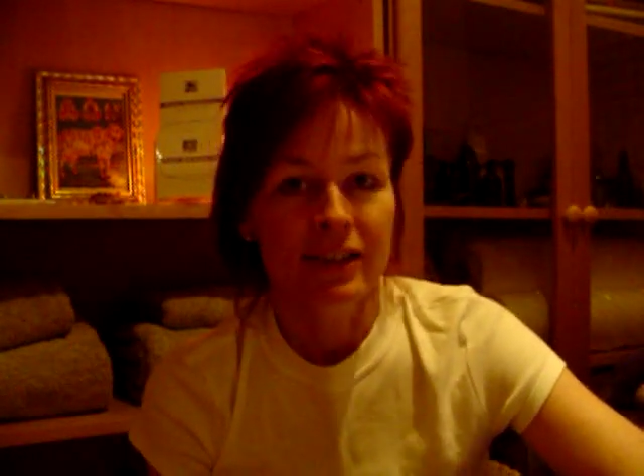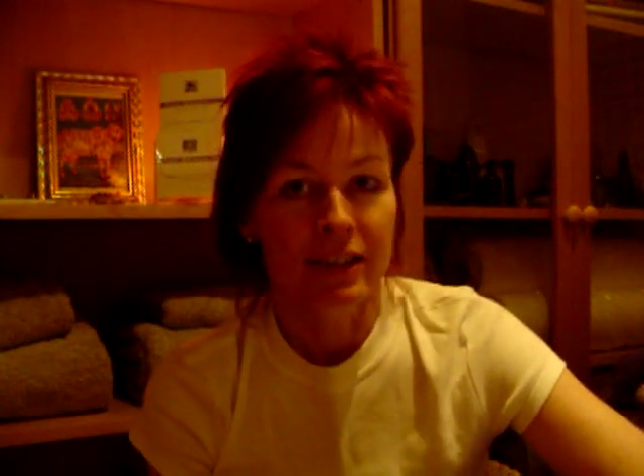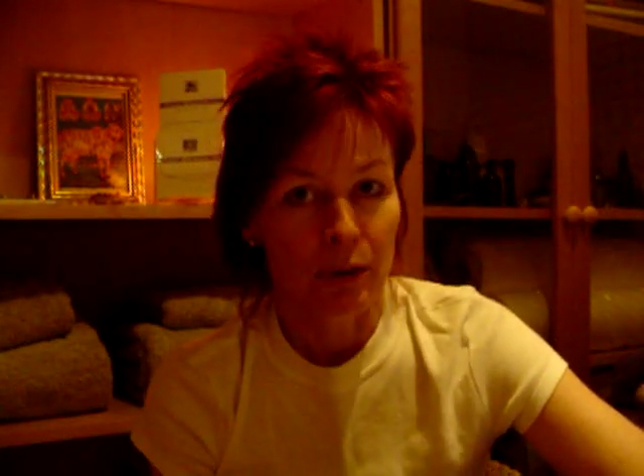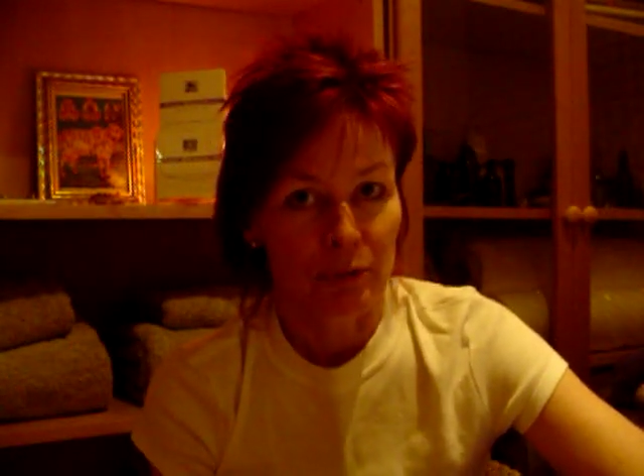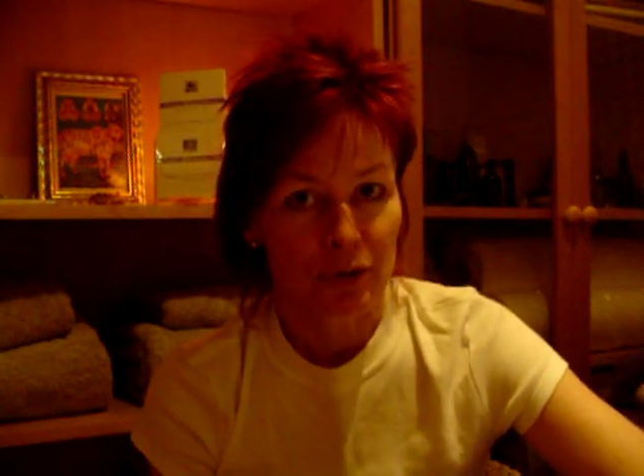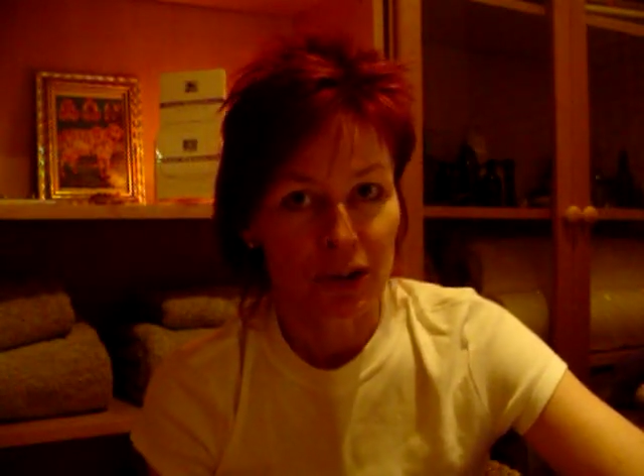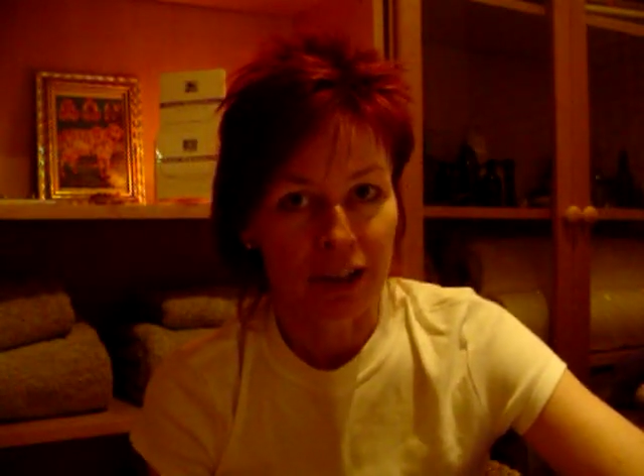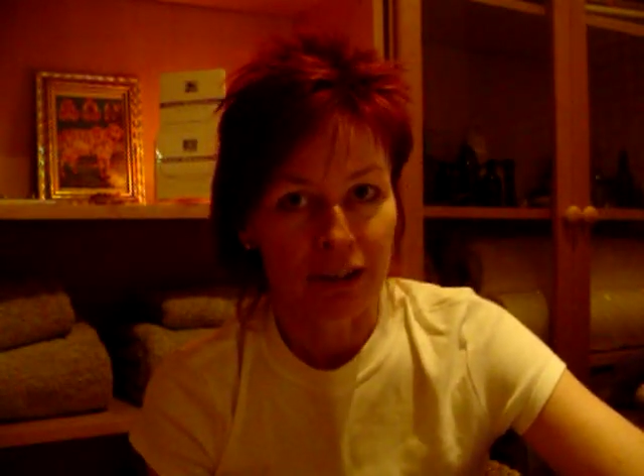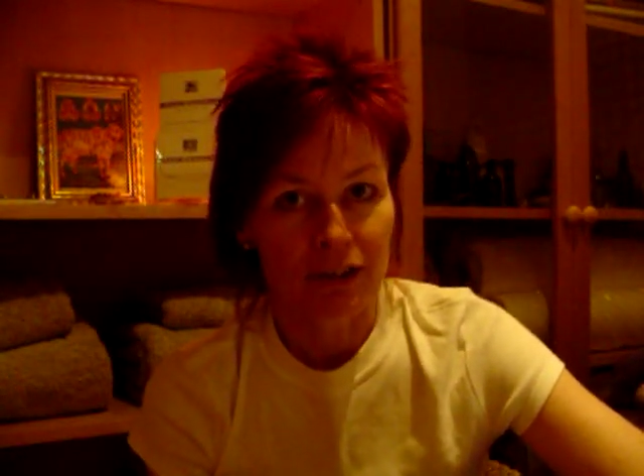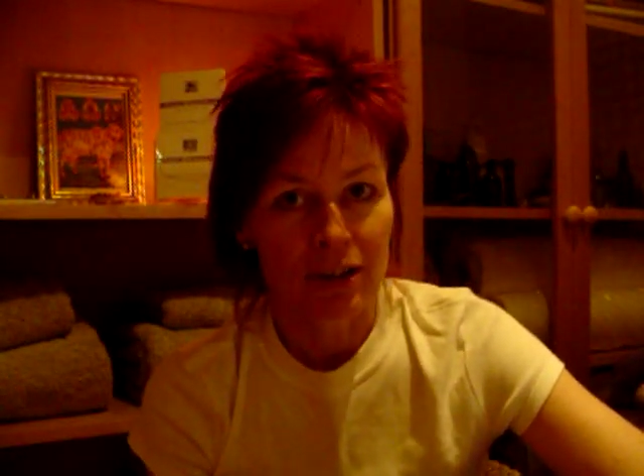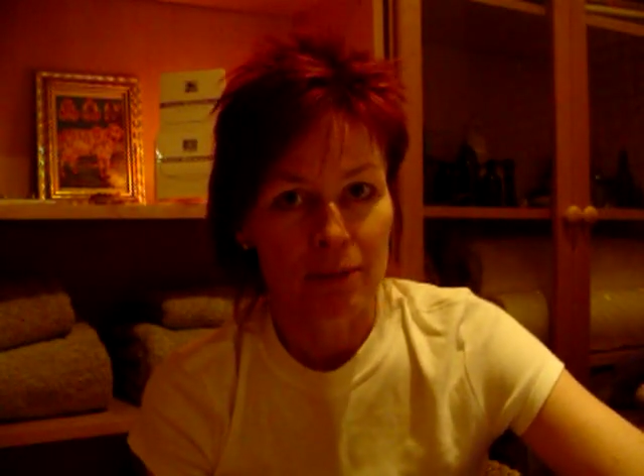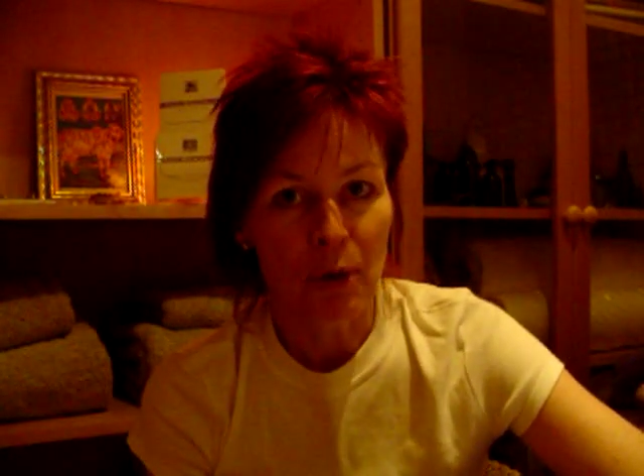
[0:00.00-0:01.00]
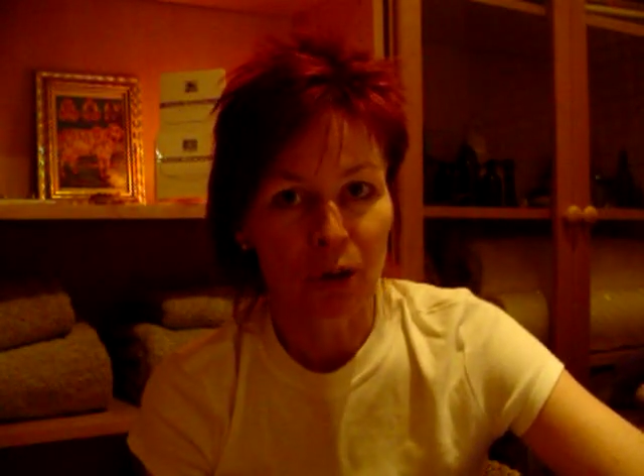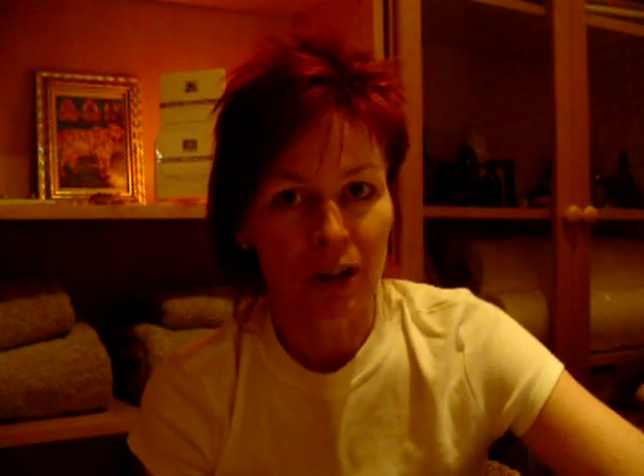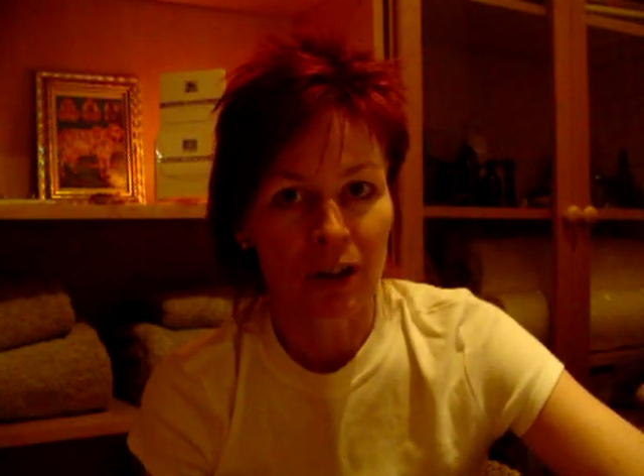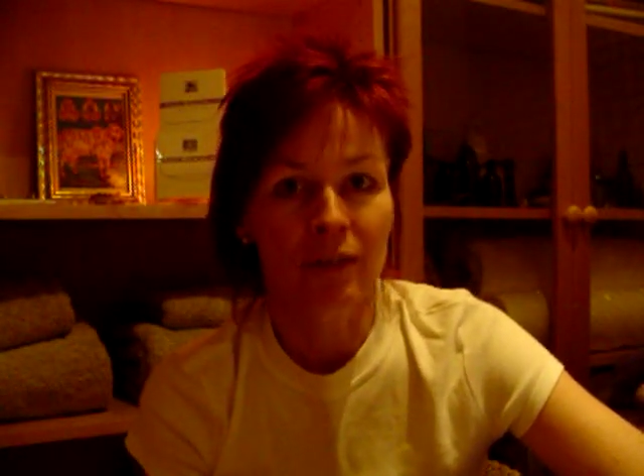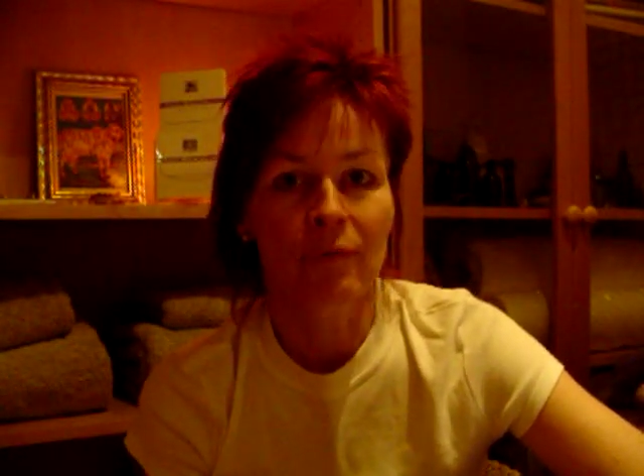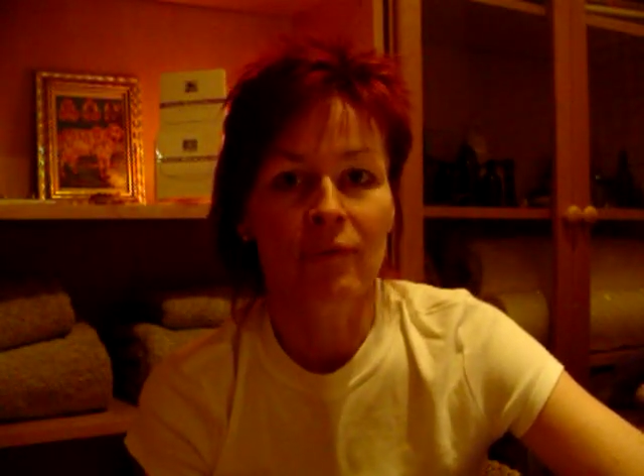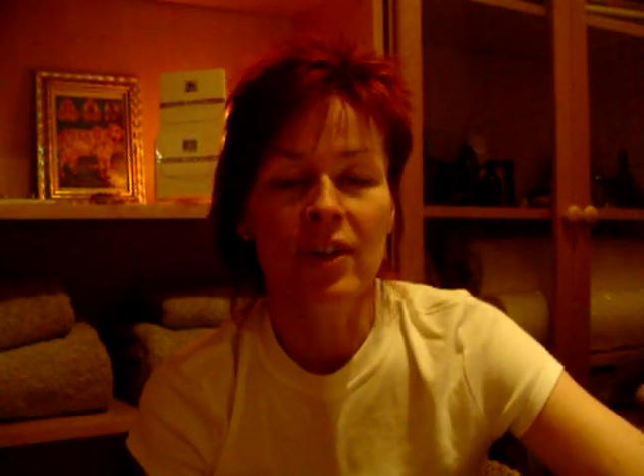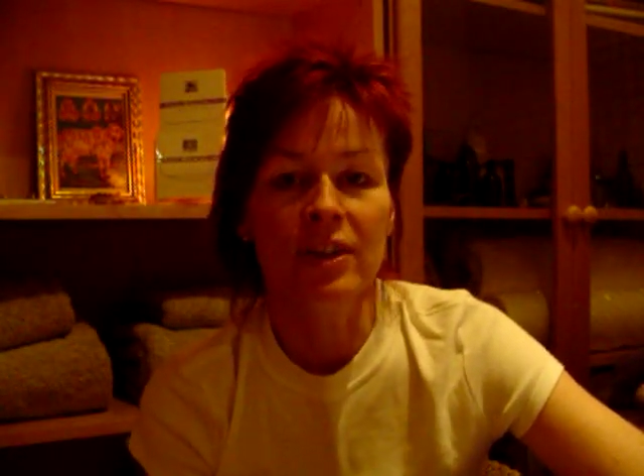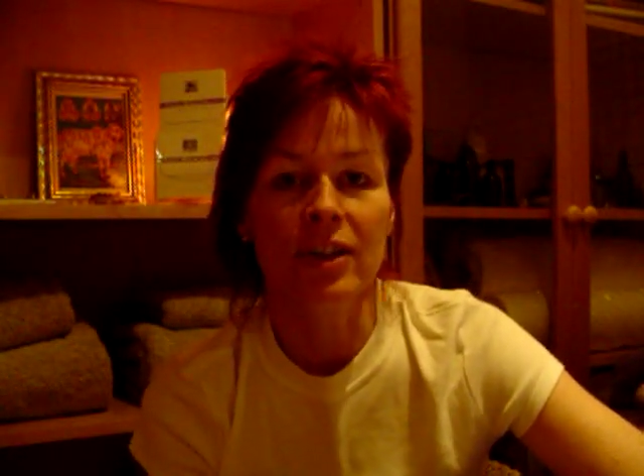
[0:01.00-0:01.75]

So I'm looking for a model